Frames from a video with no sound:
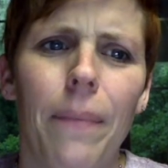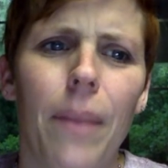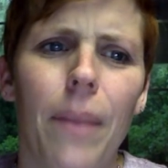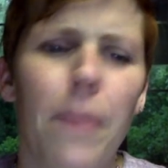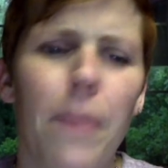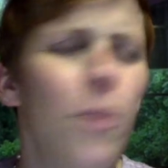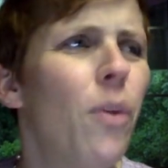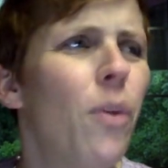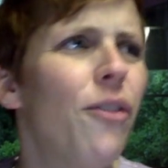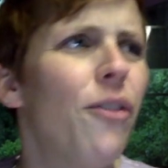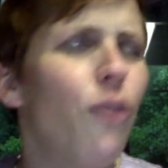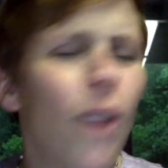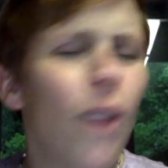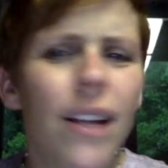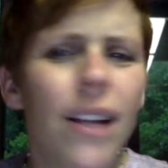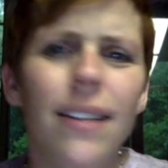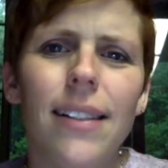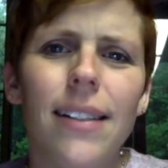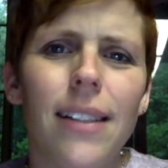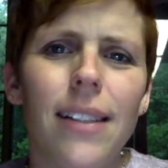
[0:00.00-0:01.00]
I mean, we're
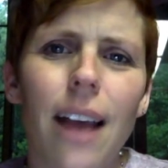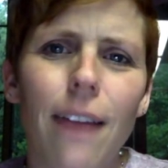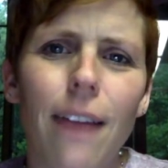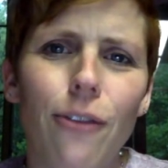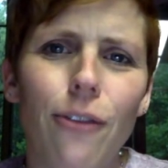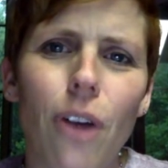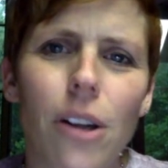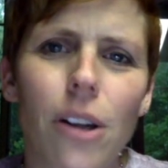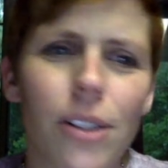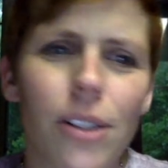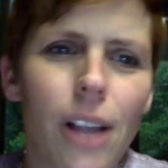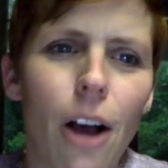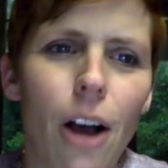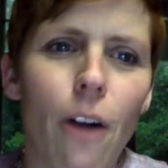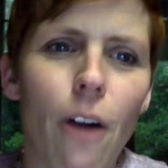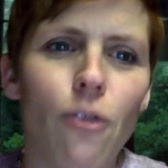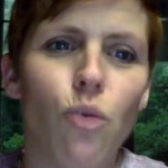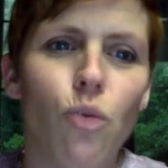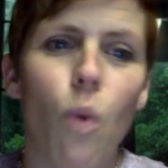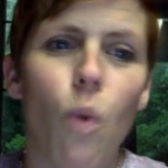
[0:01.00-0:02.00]
free to decide for
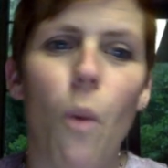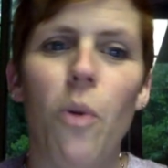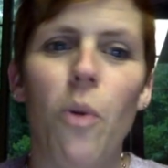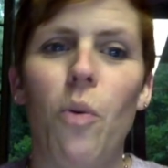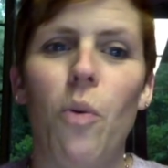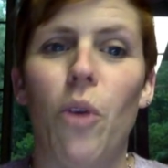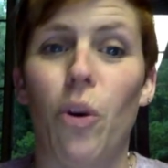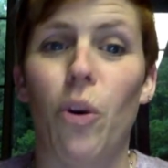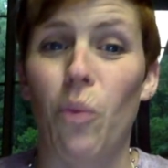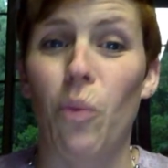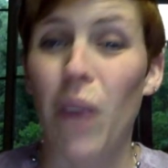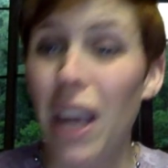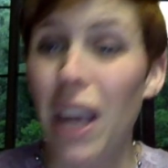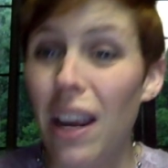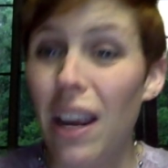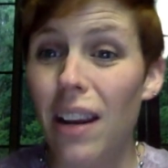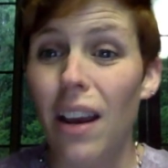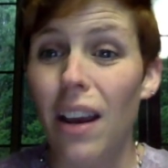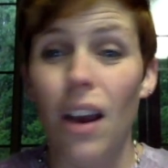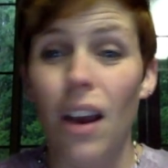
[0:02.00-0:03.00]
ourselves what we want to
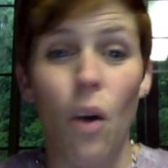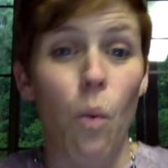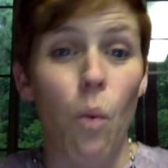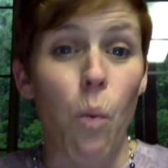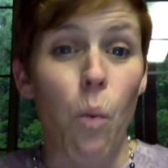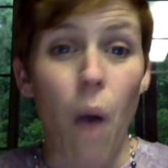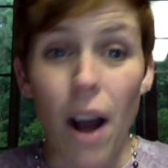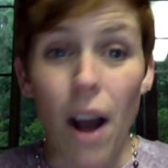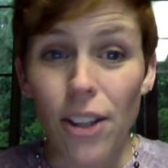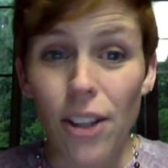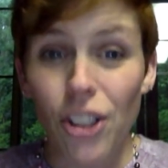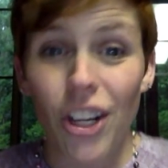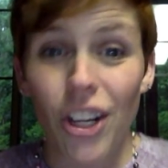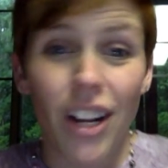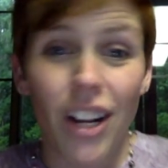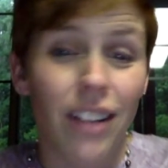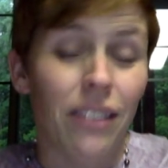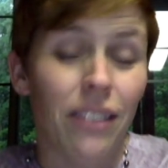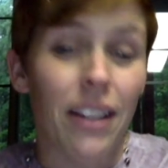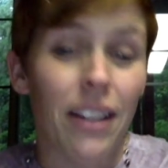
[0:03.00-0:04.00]
read, watch,
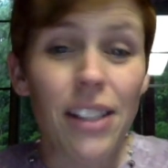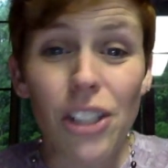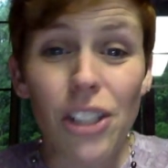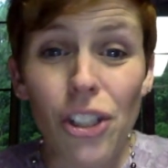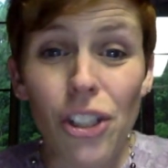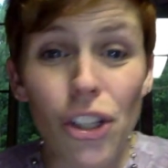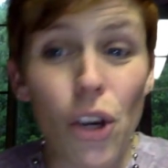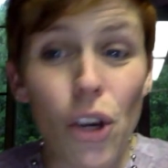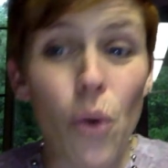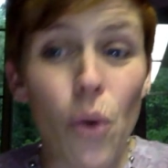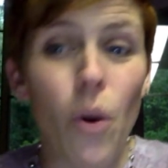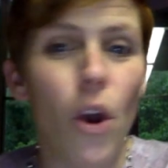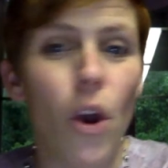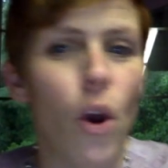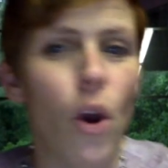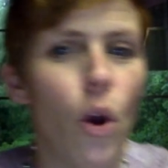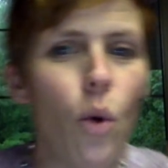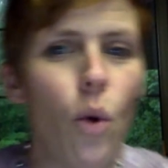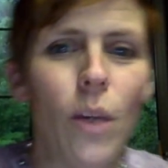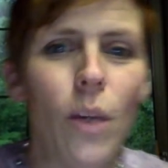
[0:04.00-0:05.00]
listen to,
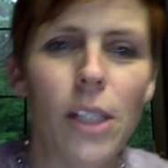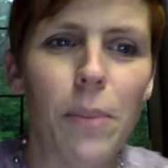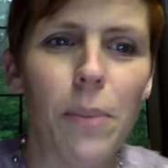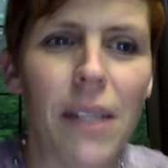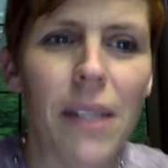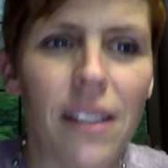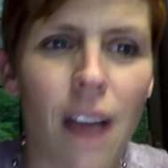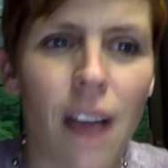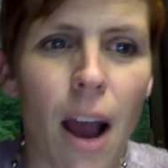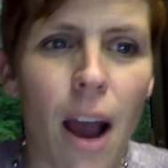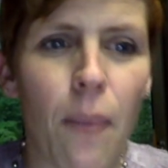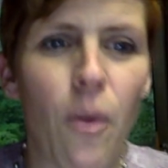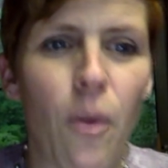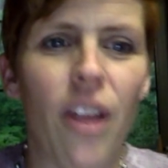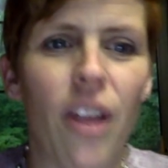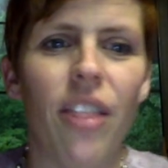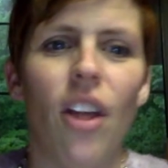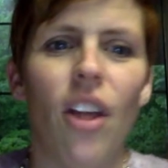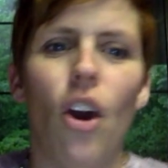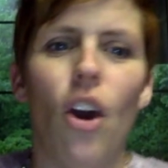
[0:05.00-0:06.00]
who we spend time
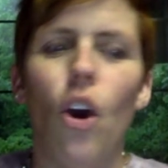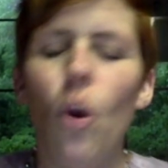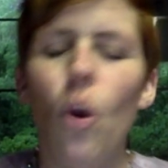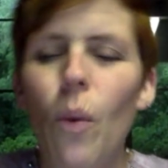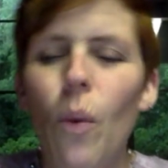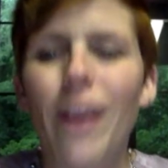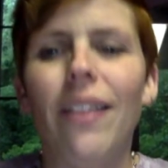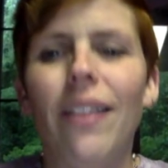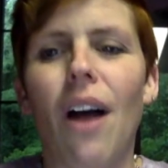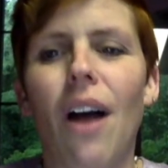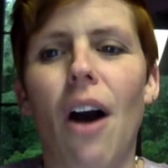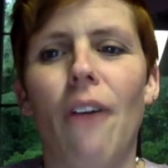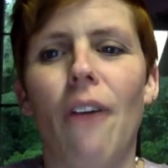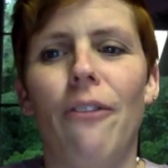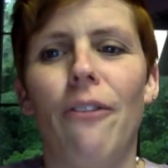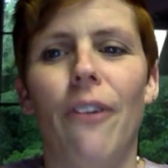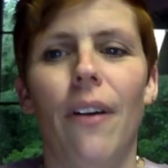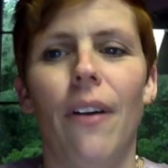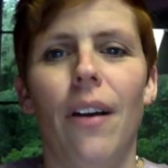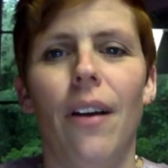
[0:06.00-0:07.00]
with, who we
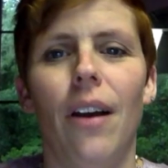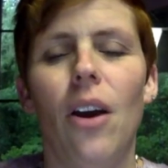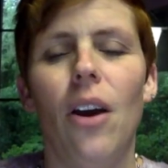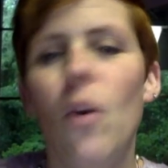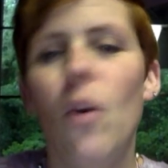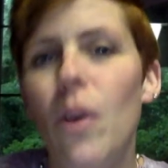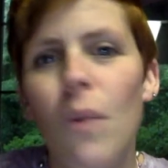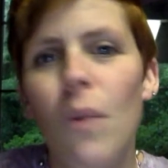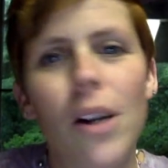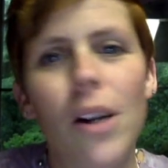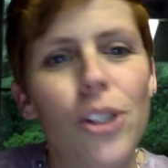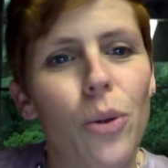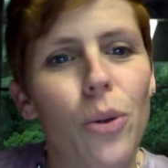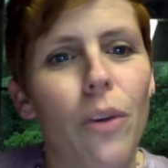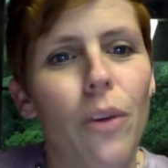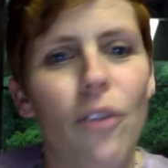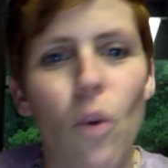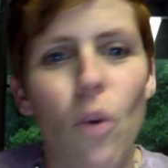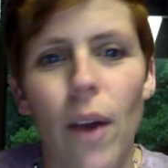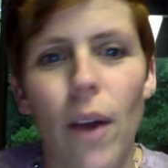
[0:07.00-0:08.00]
love, who and what to
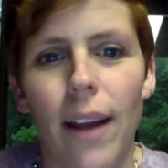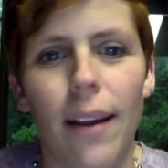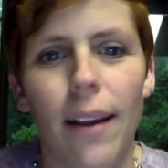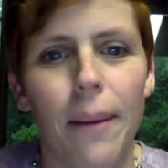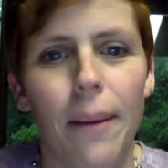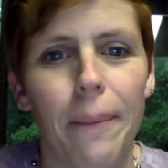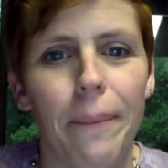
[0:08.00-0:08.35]
avoid.